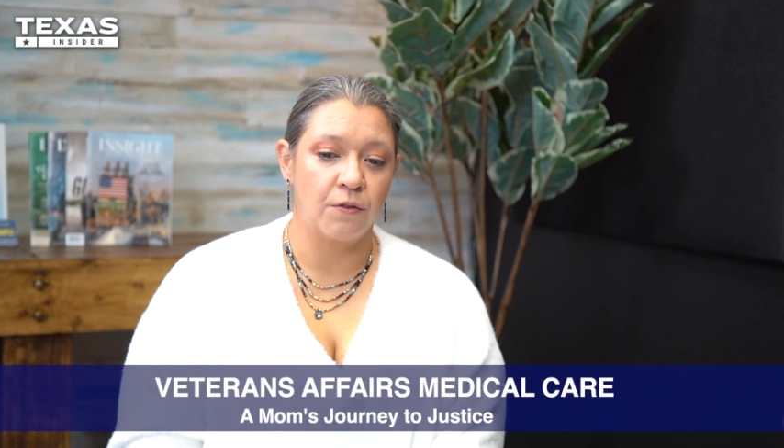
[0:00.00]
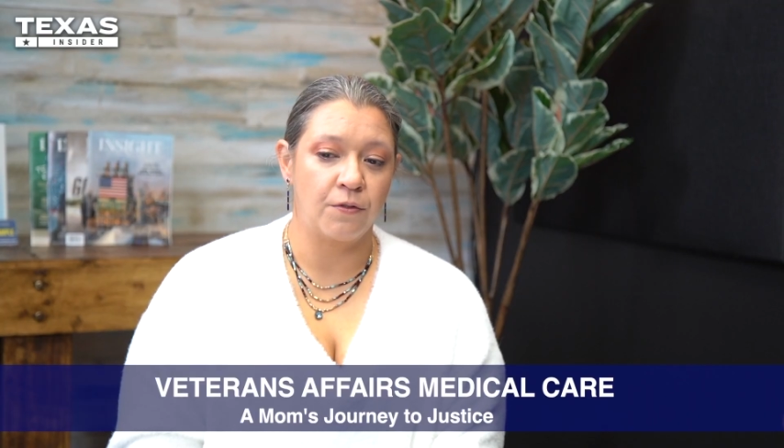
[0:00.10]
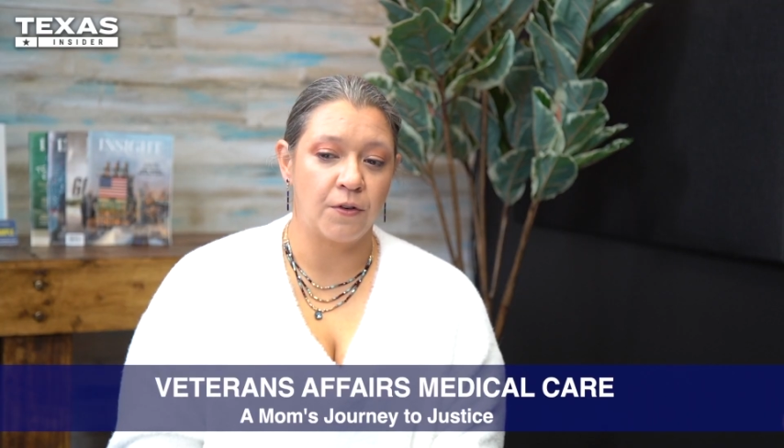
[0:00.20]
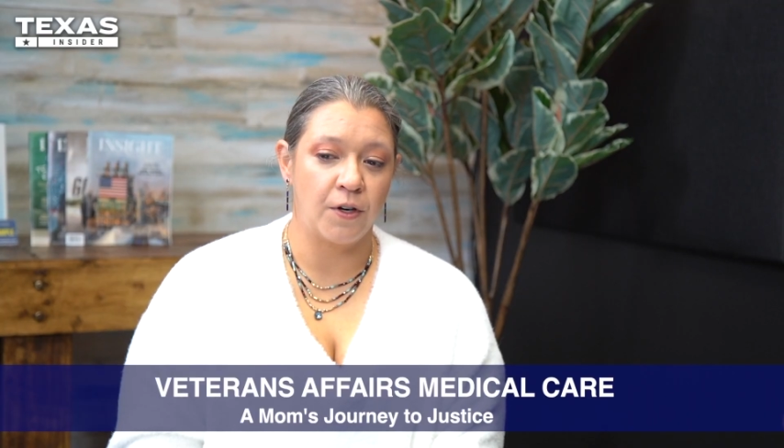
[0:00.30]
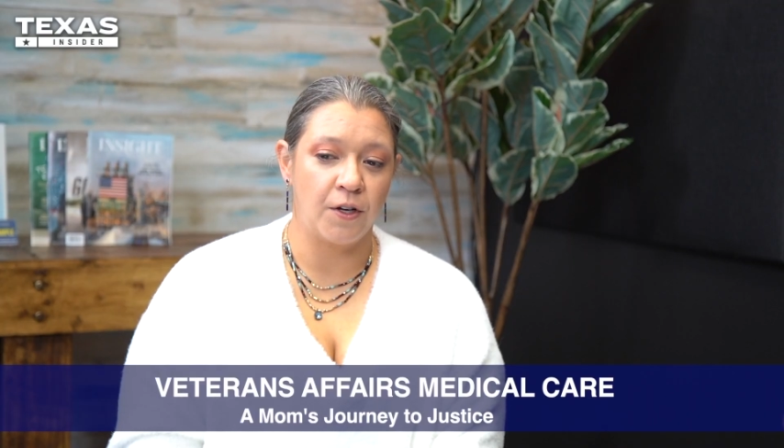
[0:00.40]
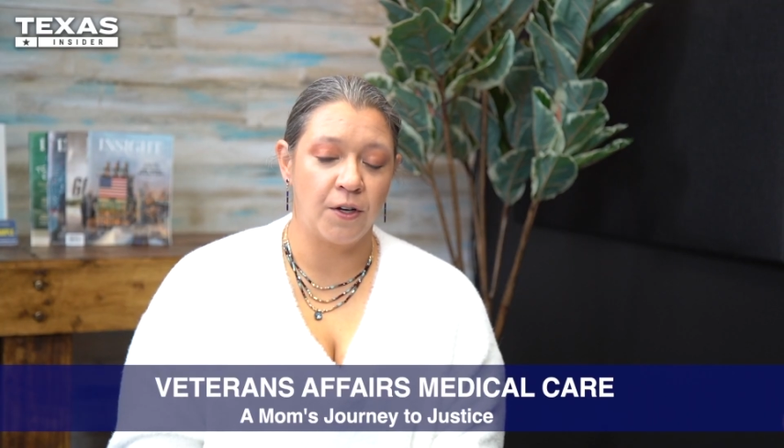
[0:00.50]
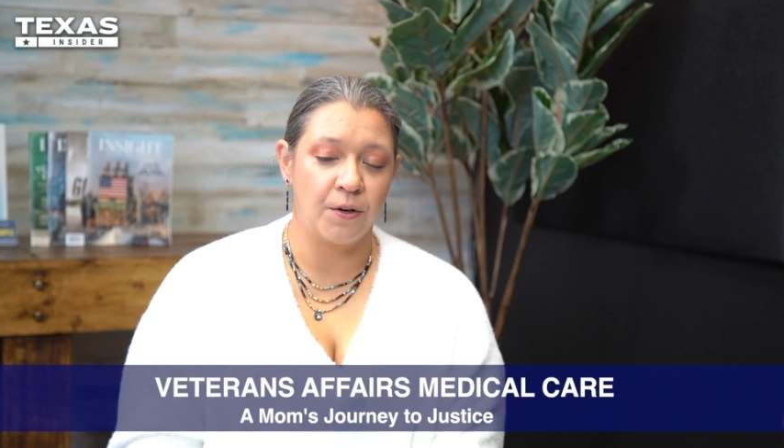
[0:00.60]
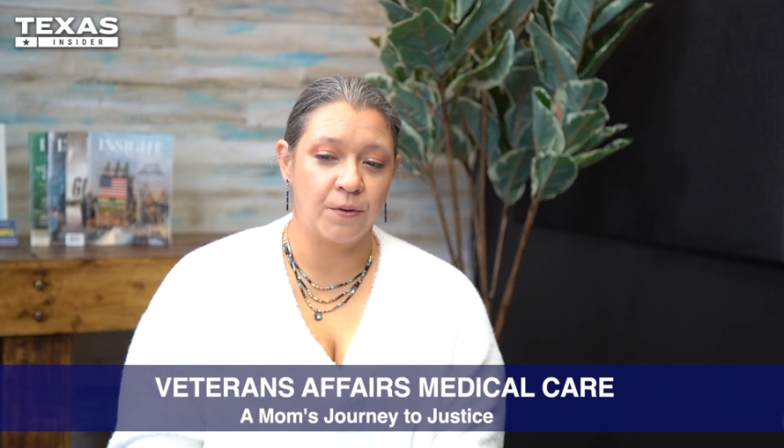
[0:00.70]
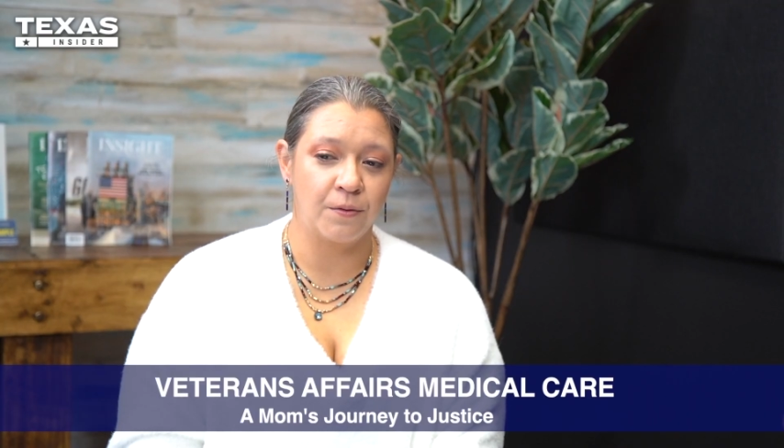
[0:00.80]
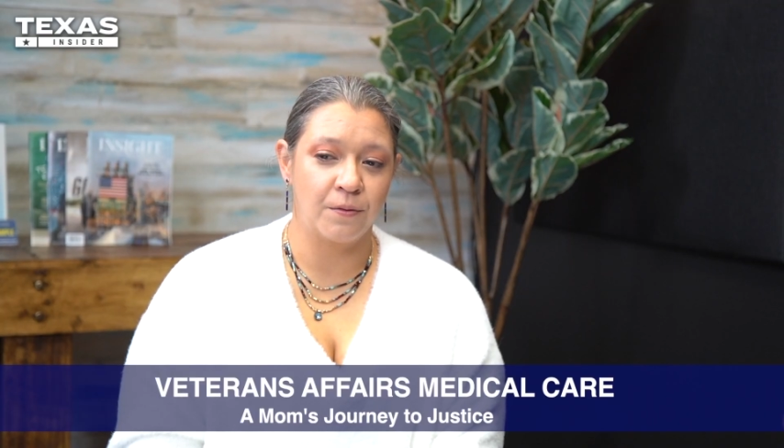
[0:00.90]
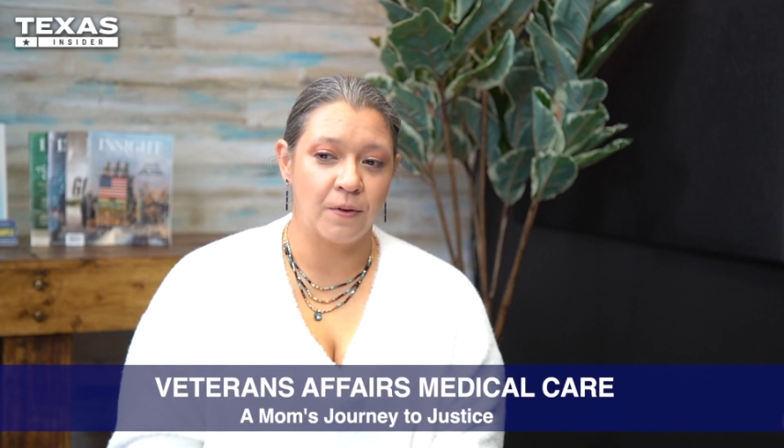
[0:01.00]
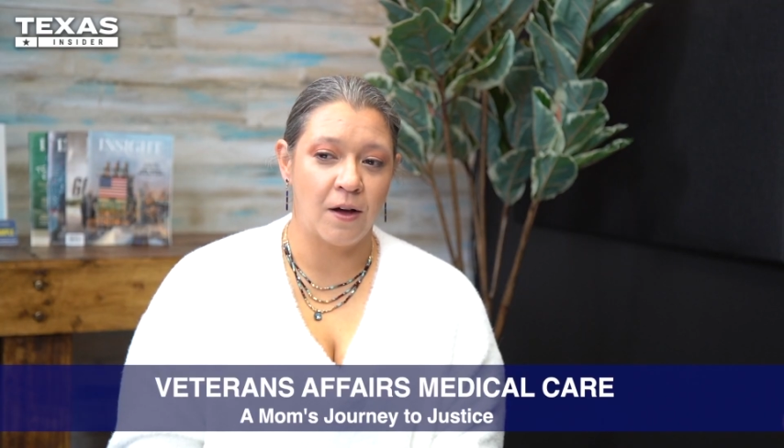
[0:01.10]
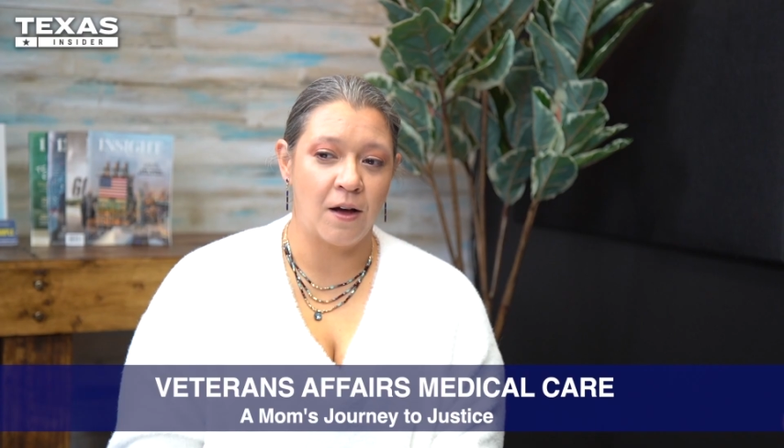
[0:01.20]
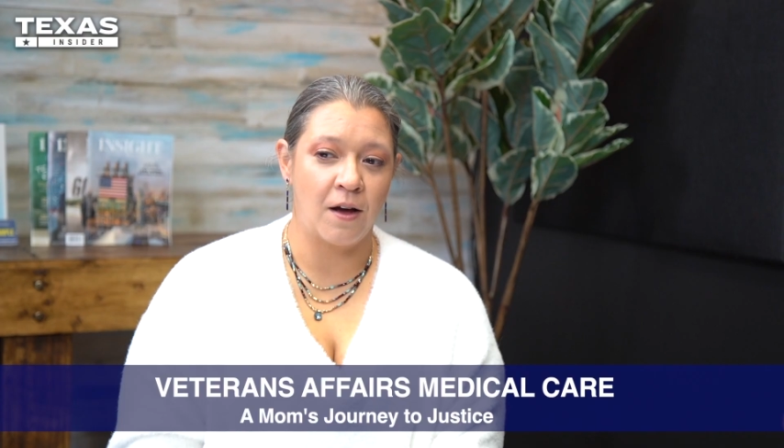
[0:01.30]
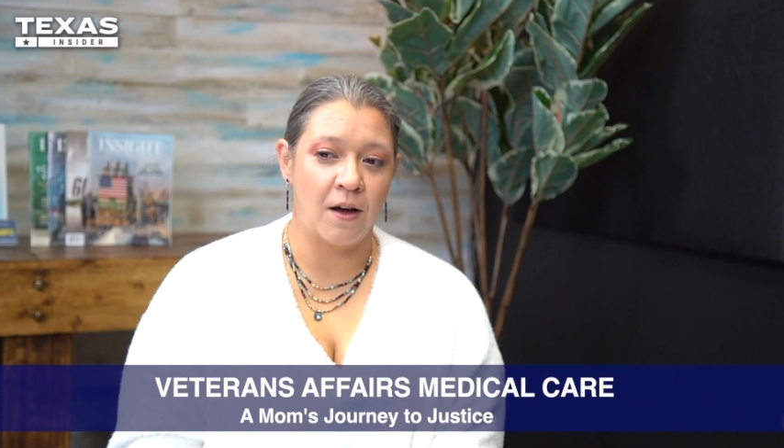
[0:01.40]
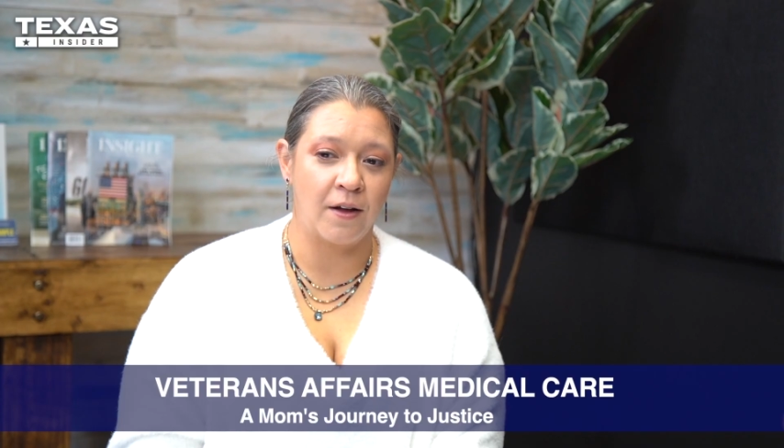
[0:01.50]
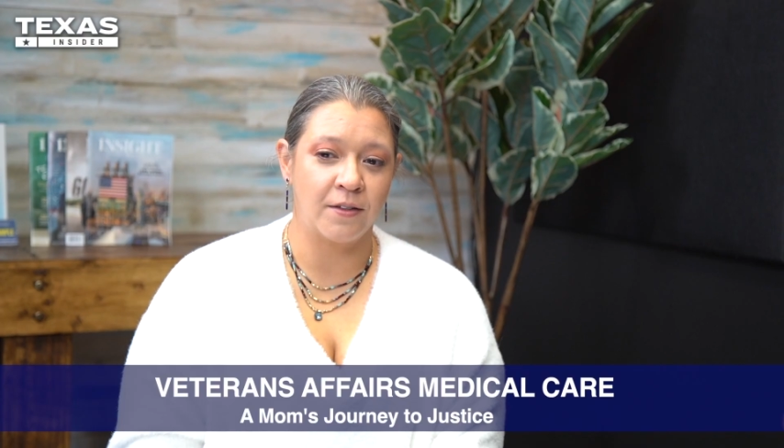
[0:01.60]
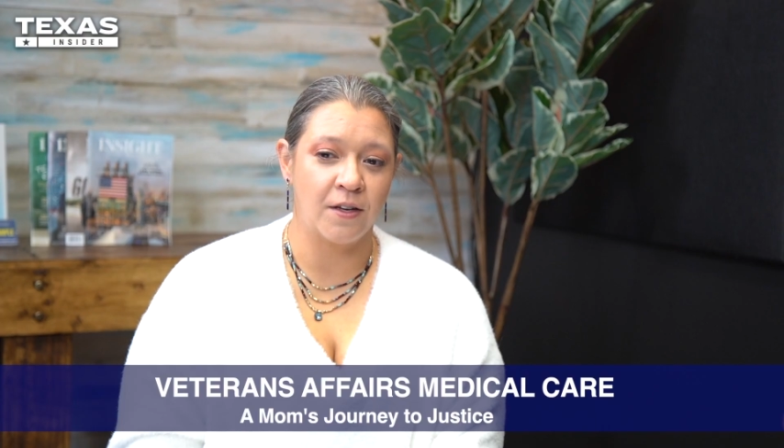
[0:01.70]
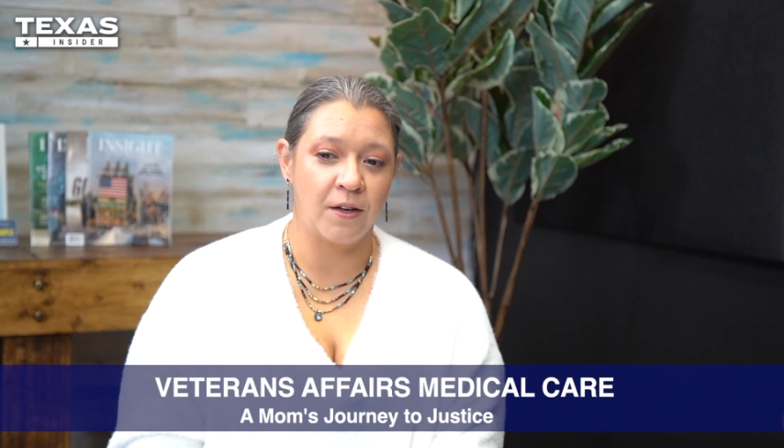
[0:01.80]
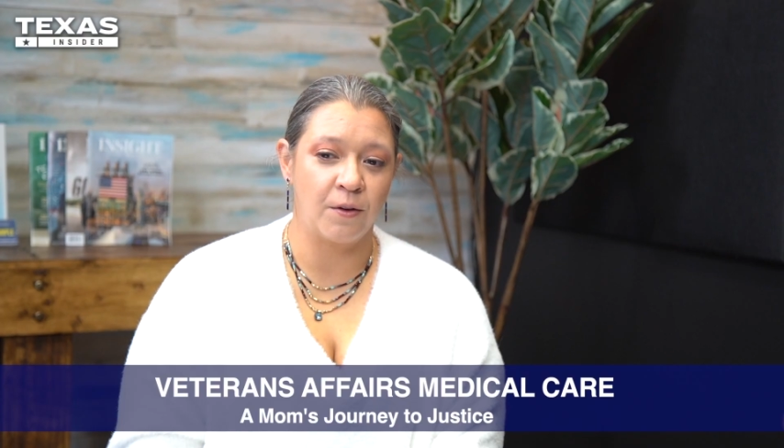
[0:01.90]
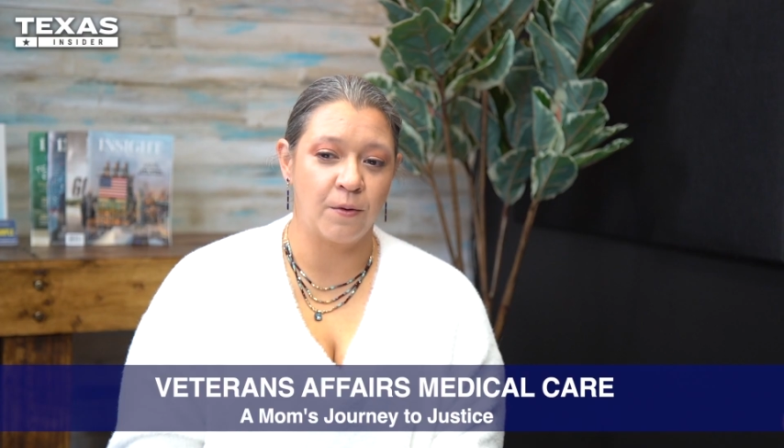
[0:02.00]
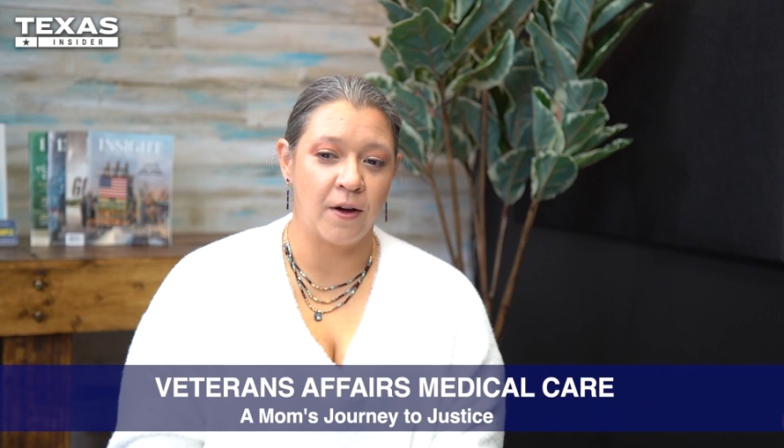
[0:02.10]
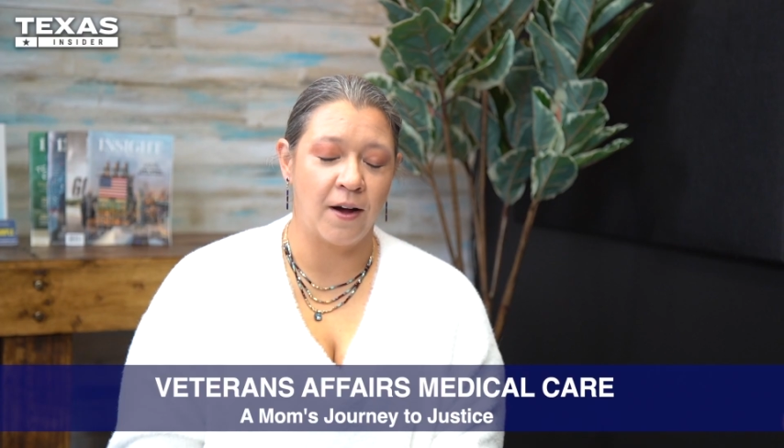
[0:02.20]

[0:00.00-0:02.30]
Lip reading: For you, I tell you what,